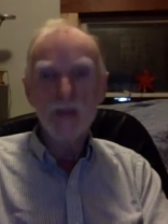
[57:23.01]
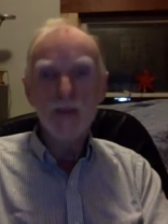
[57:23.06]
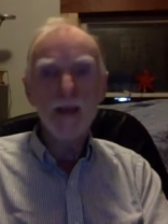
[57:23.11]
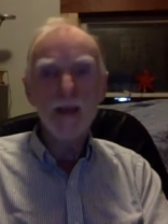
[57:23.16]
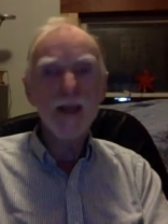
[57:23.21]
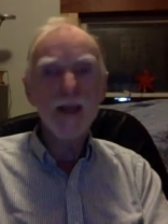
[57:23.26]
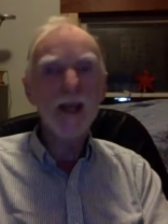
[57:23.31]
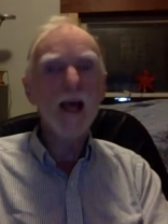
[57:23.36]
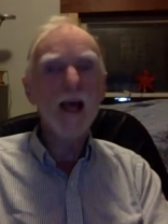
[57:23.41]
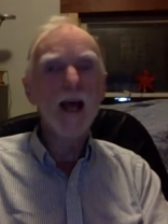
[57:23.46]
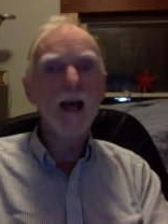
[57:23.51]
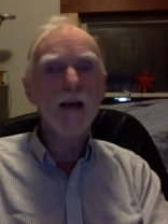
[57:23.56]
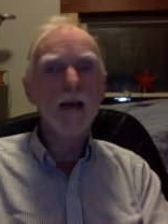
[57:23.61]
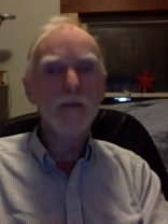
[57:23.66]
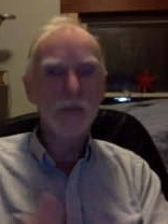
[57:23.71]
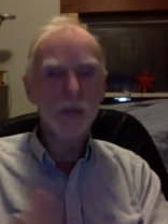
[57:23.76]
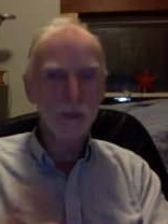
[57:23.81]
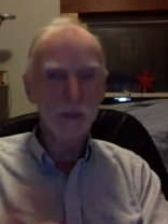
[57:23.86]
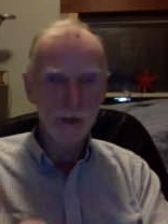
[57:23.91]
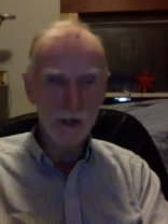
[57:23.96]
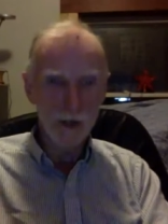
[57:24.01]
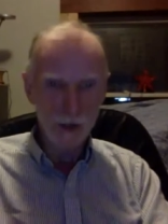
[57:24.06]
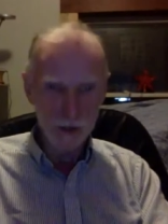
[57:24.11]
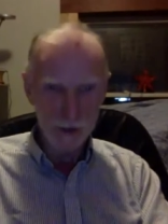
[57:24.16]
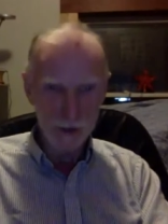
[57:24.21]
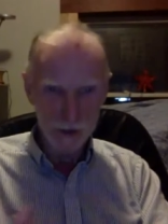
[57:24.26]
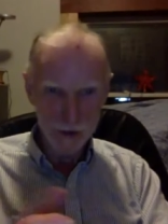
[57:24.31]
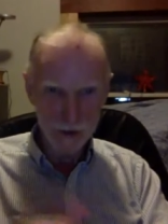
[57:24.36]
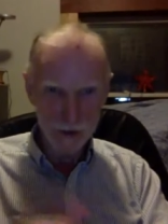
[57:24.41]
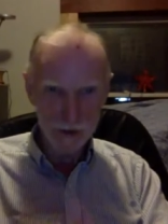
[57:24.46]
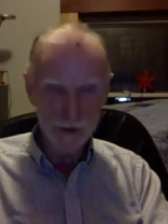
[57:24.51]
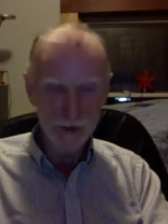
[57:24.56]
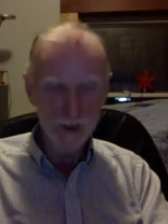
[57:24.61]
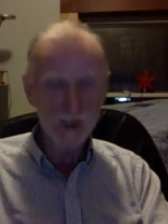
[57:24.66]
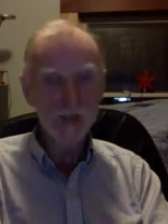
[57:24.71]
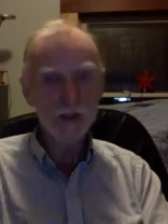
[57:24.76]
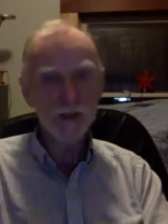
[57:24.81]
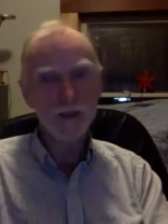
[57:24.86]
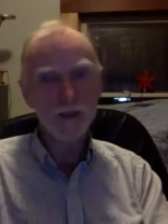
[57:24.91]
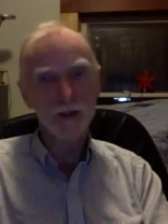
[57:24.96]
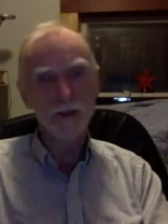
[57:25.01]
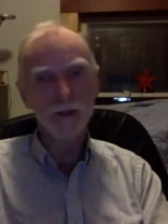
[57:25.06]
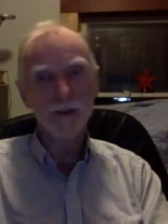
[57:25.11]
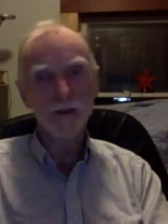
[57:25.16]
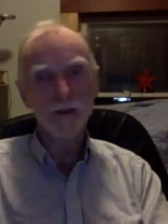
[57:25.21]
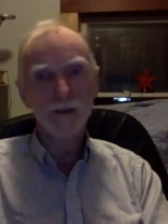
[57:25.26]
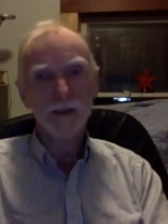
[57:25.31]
They have the largest collection.